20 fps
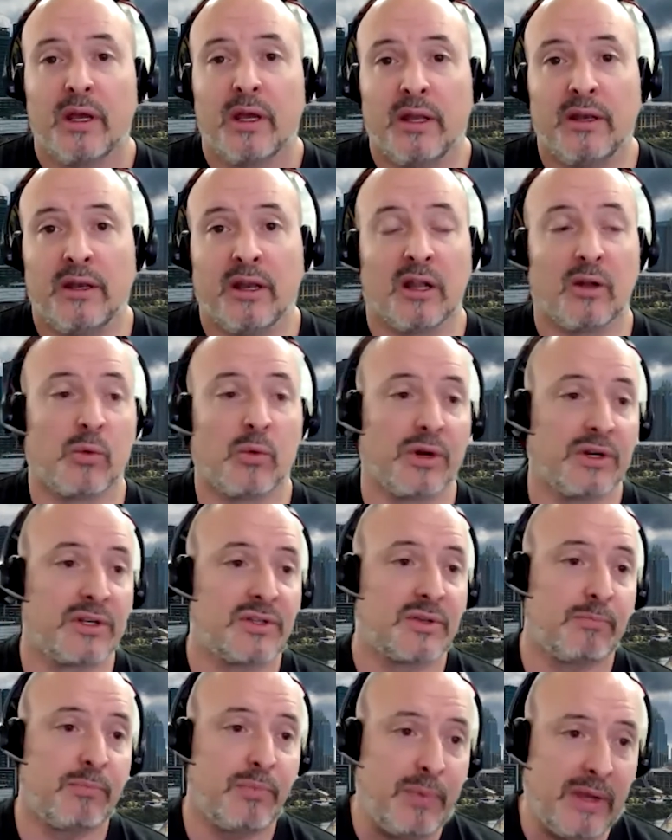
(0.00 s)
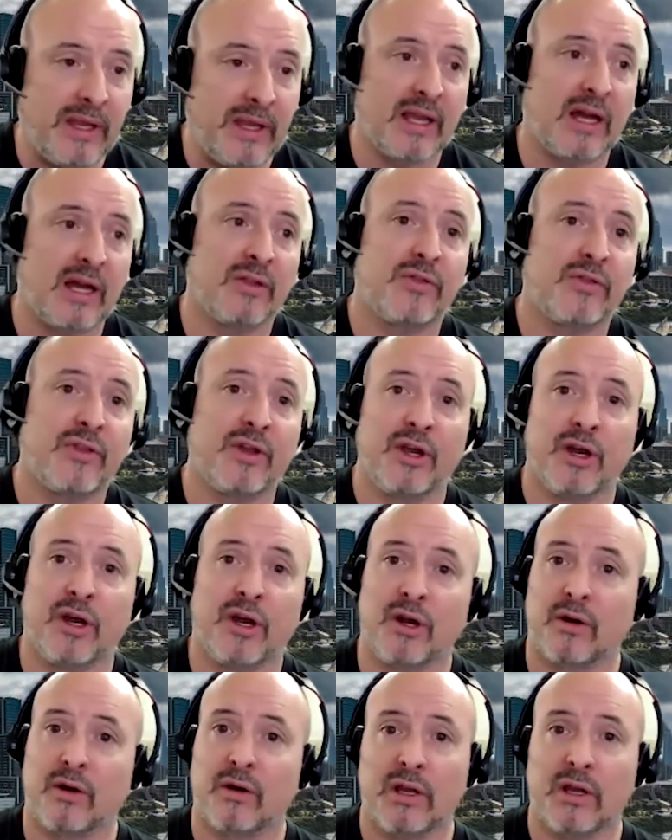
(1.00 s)
In other words, being out
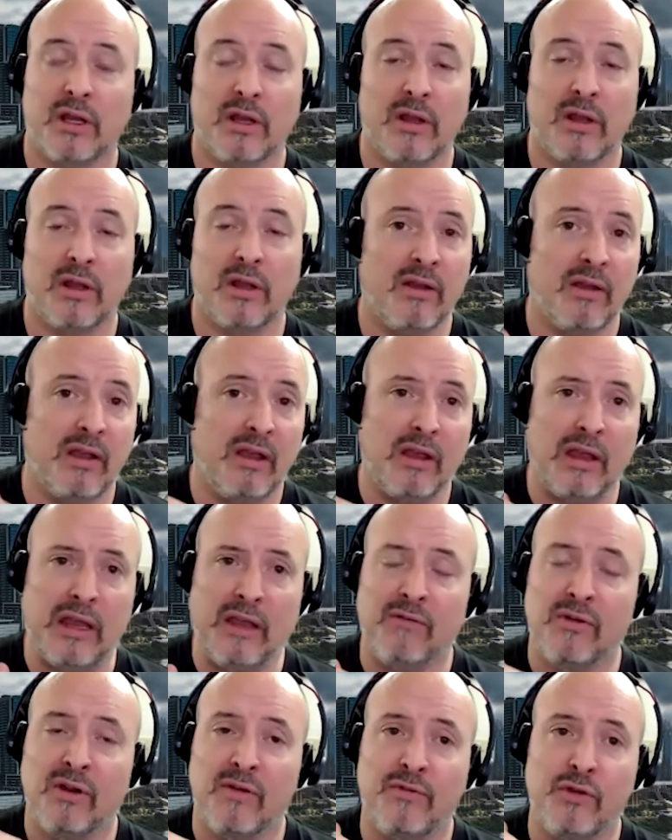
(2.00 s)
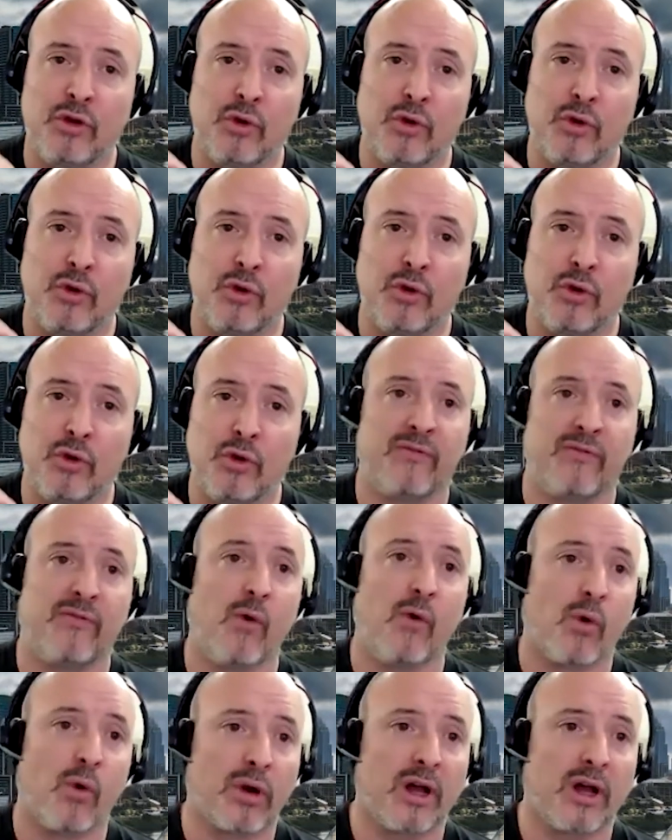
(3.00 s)
there, it, it, even if you can only
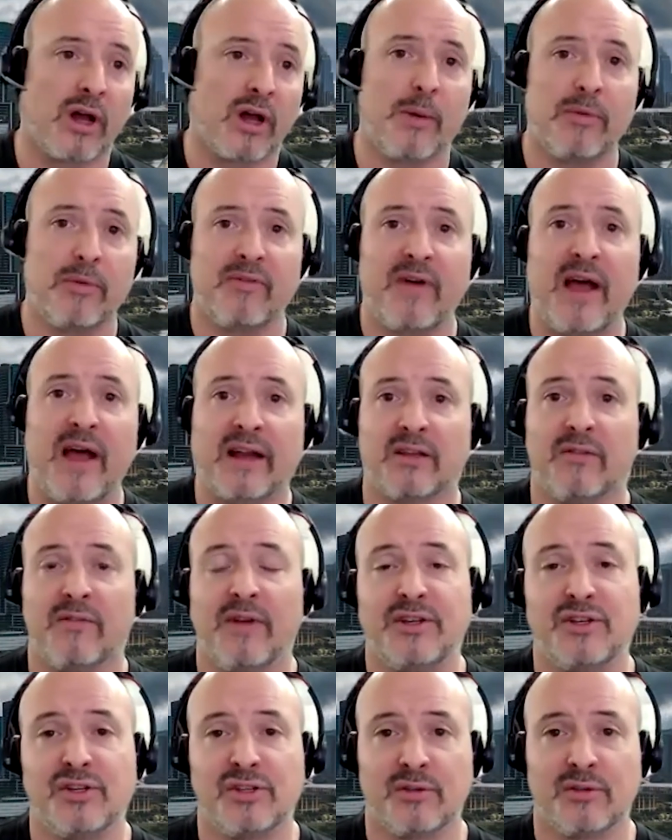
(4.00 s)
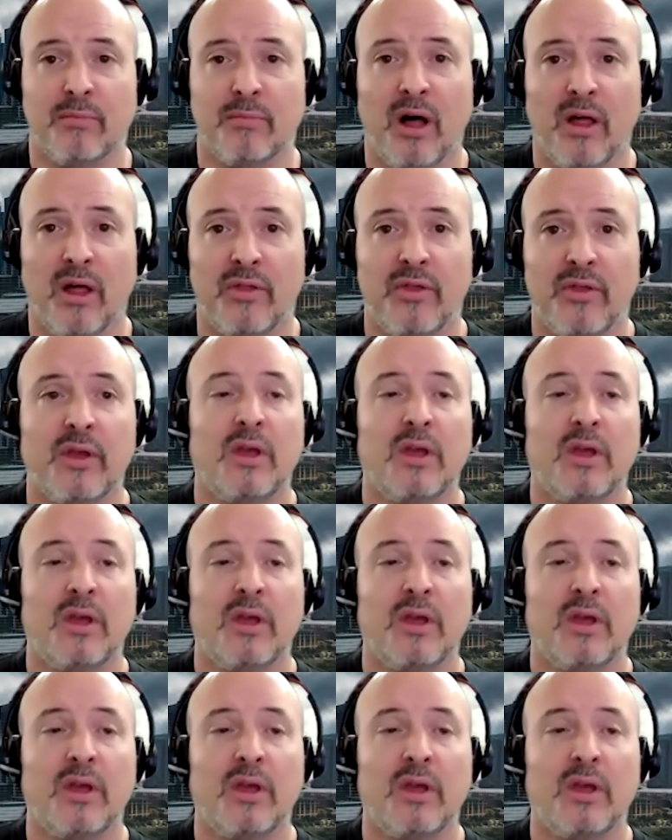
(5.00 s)
afford a couple of activations a month,